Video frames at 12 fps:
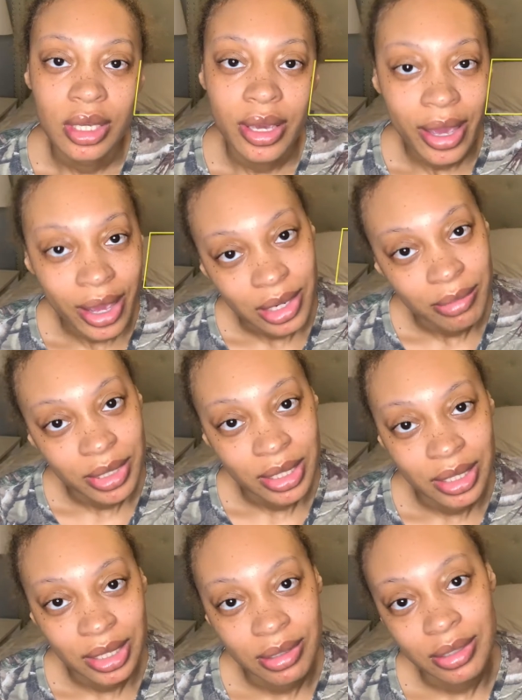Adam
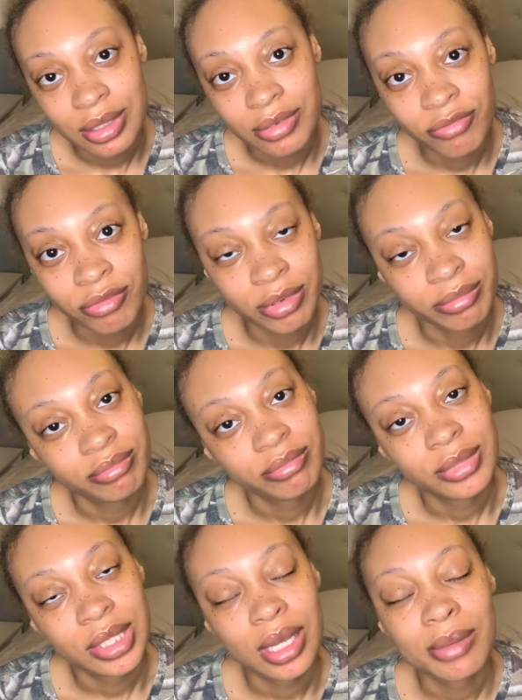and Eve.
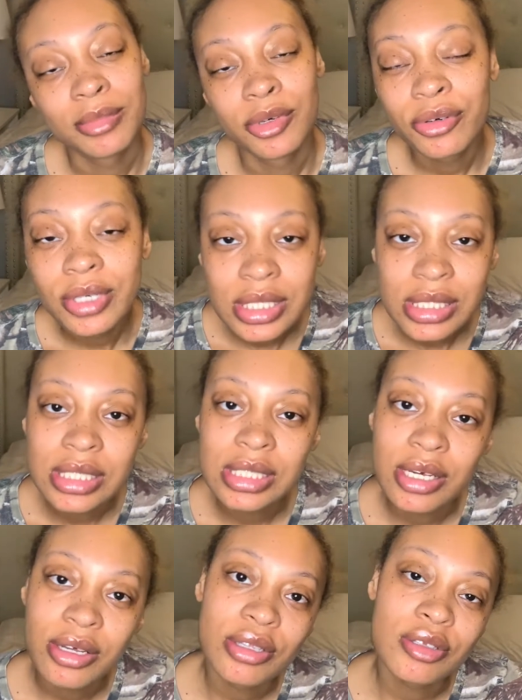I'm going to
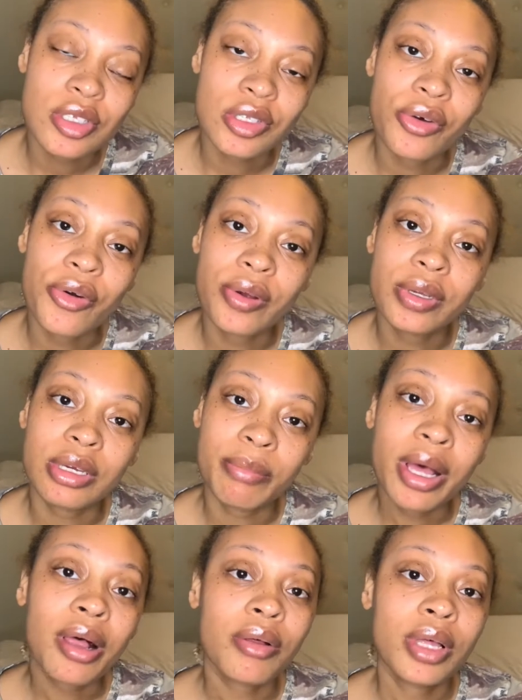tell the story
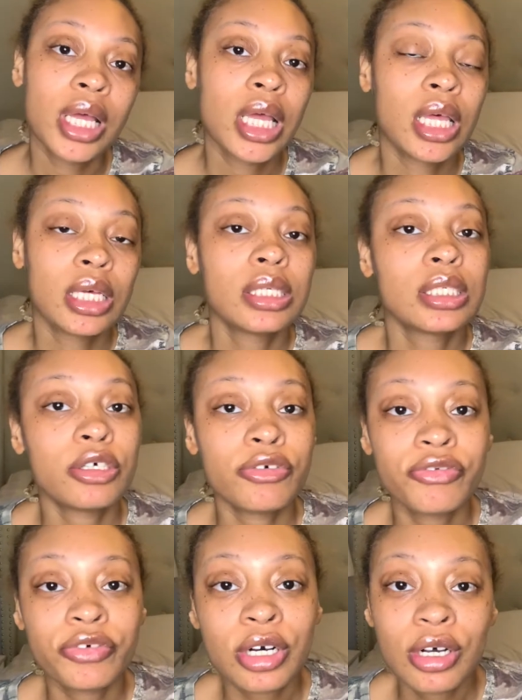about the
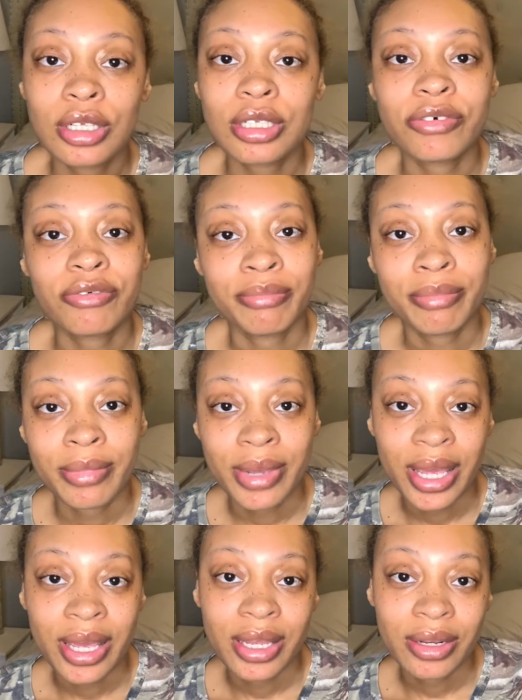fall of
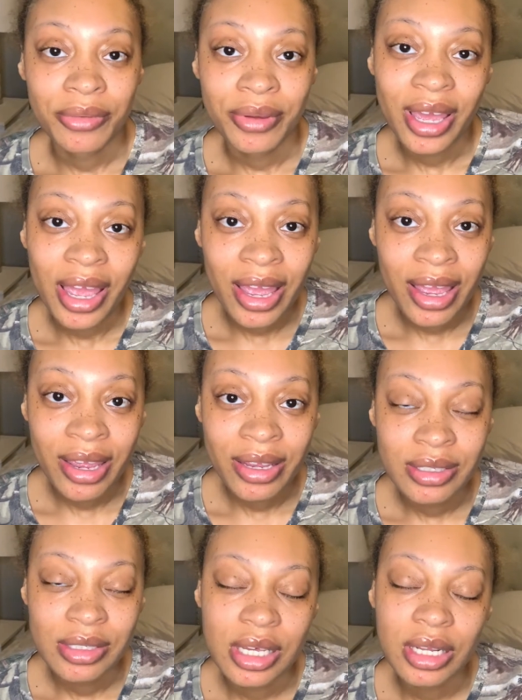man, okay?
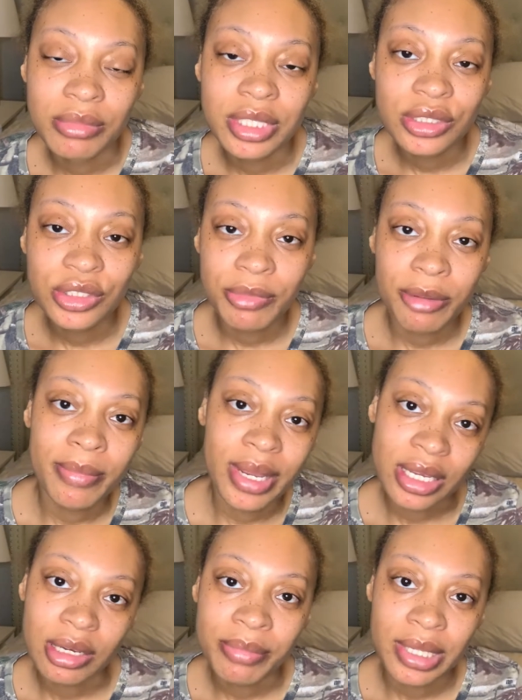And I'm going to do my
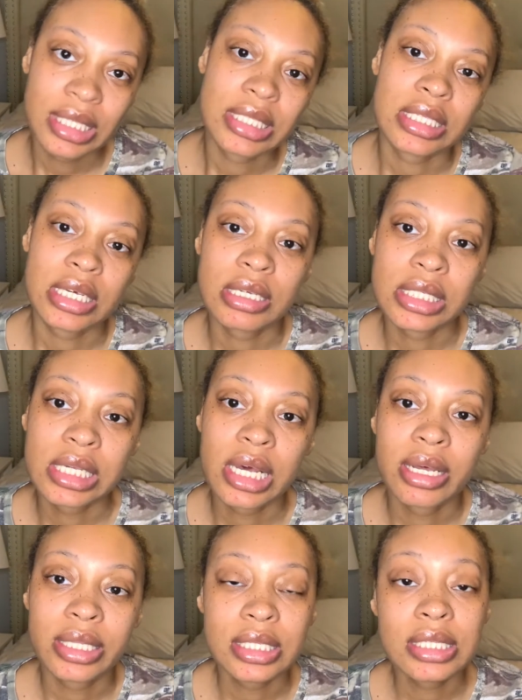makeup at the same
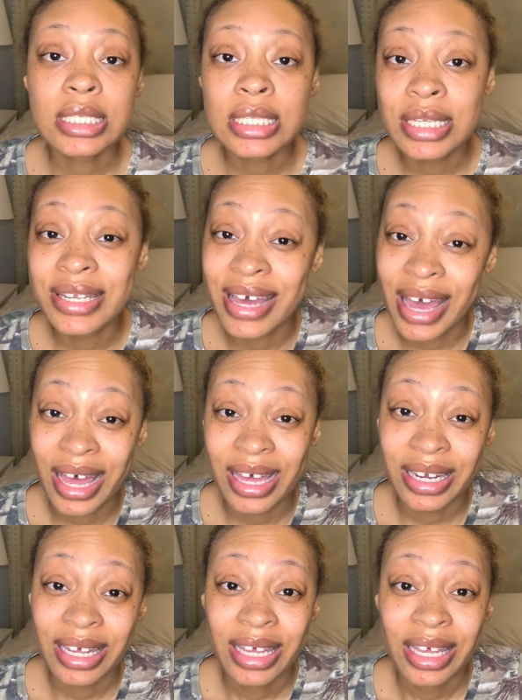time. This is not
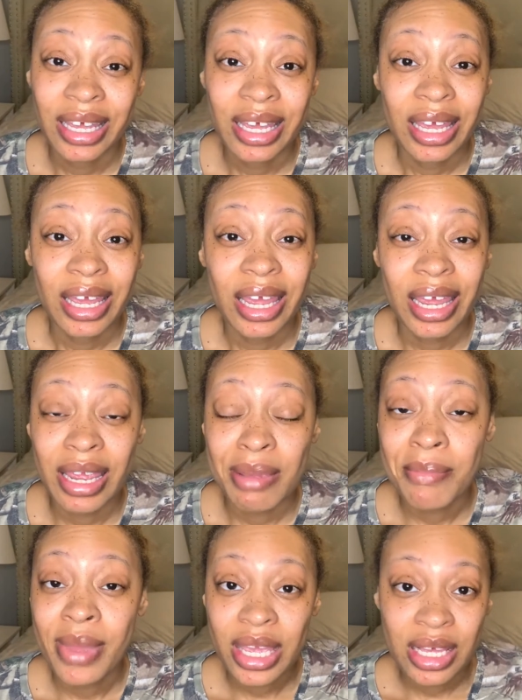a
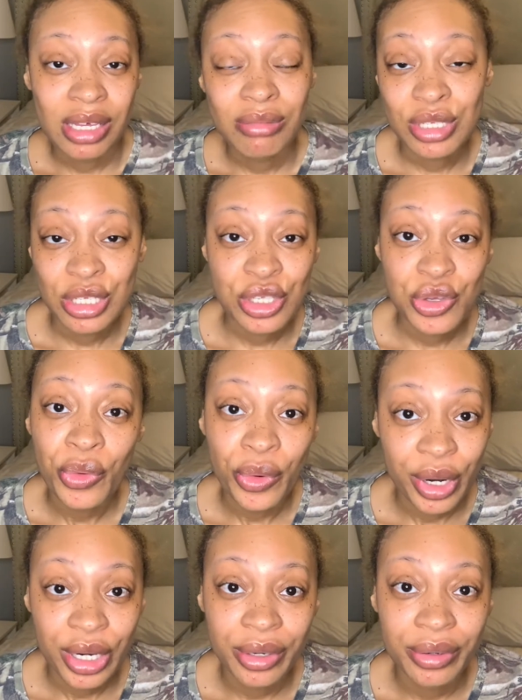makeup
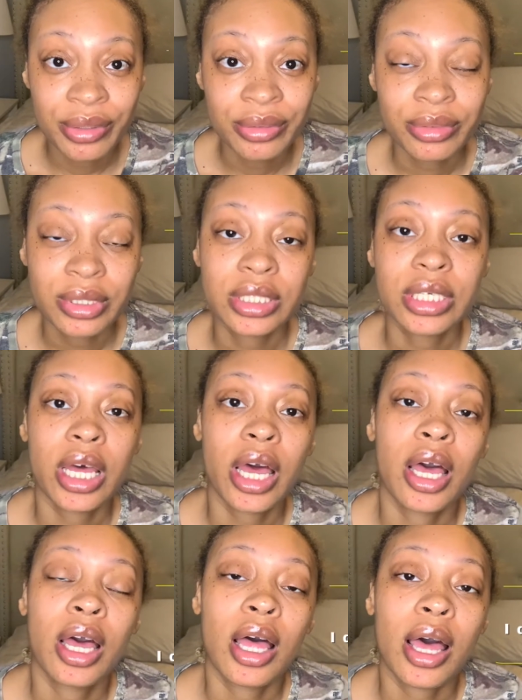tutorial.
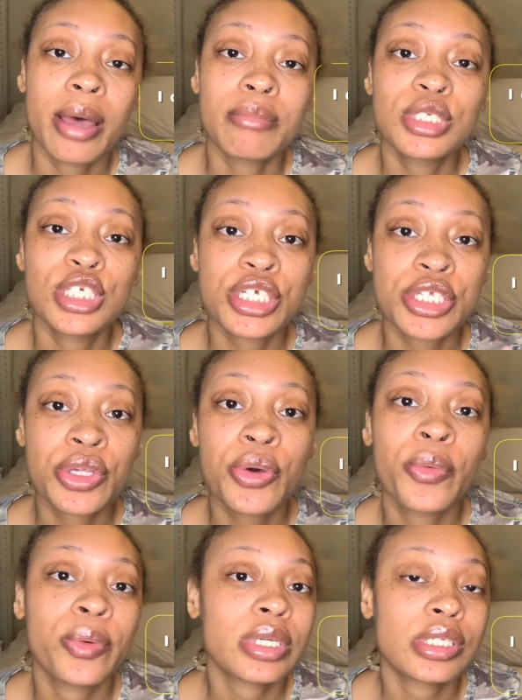I'm just
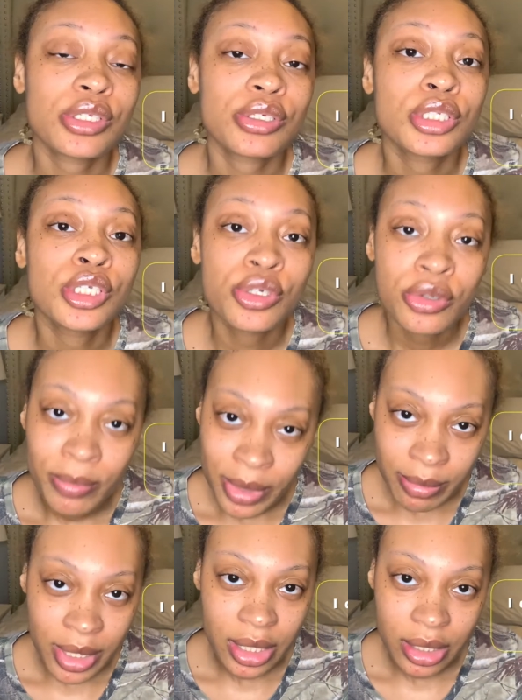going to do my
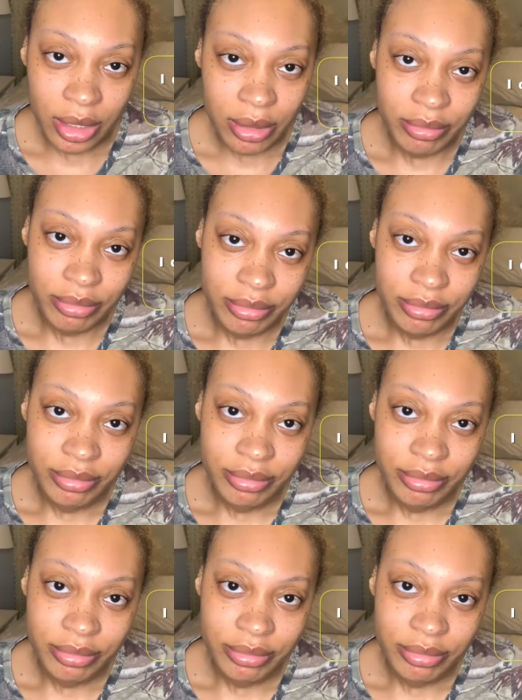makeup